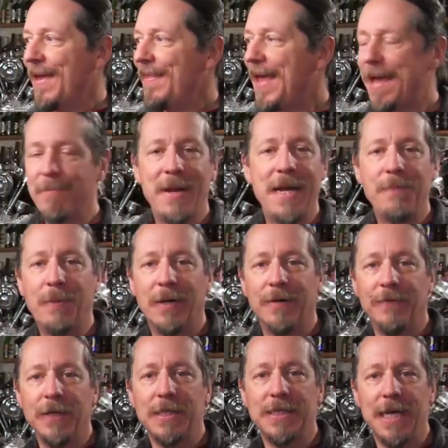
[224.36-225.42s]
That made
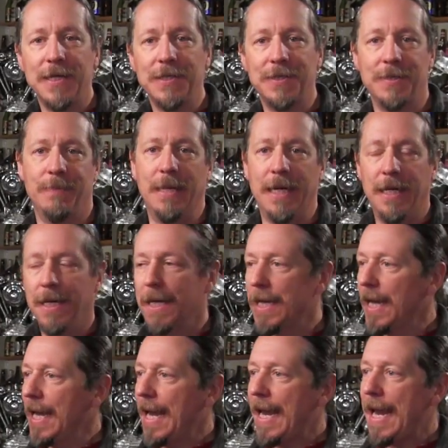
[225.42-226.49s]
perfect sense to me.
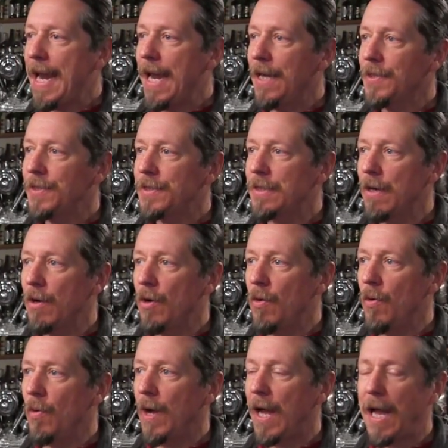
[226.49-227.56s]
And
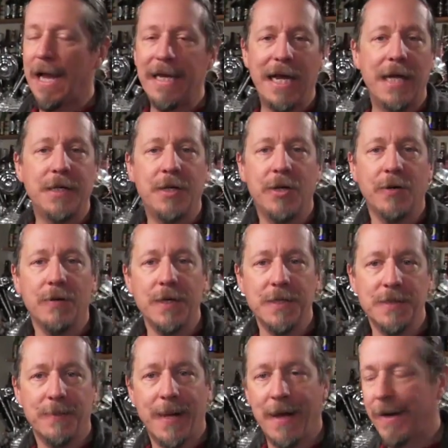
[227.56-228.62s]
so I got
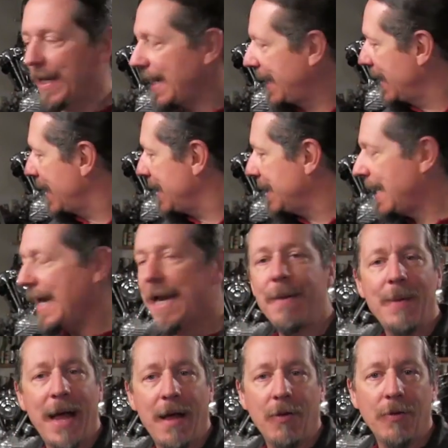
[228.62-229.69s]
curious about it and I
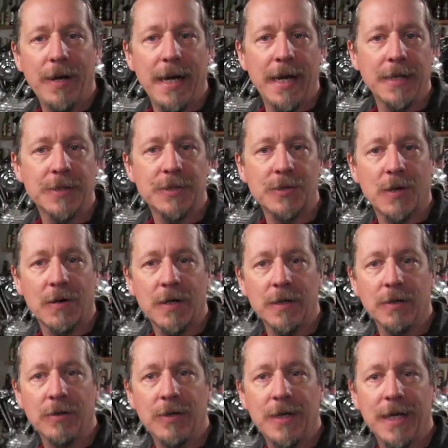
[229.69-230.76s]
came out and
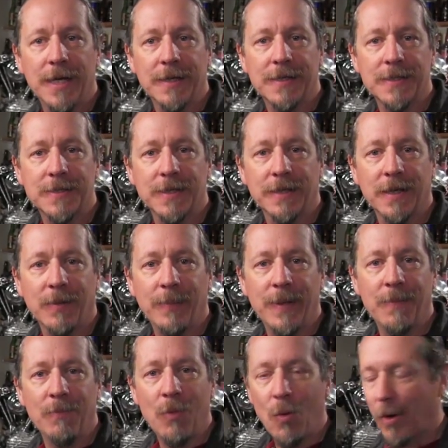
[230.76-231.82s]
started looking at this a little
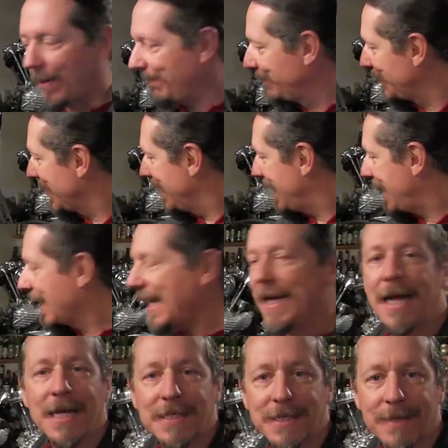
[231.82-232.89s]
bit more. And I
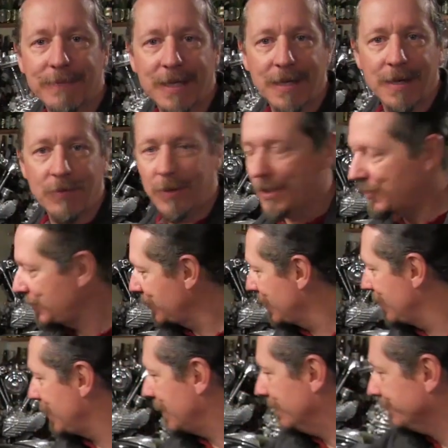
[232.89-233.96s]
got something I want to
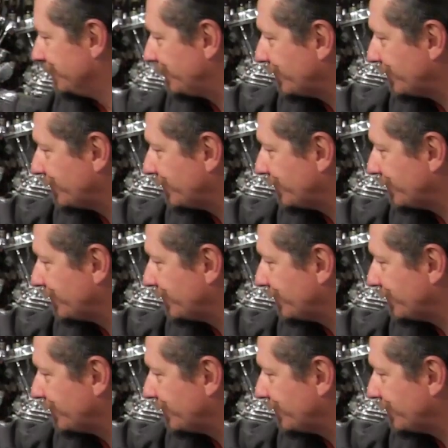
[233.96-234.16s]
show you.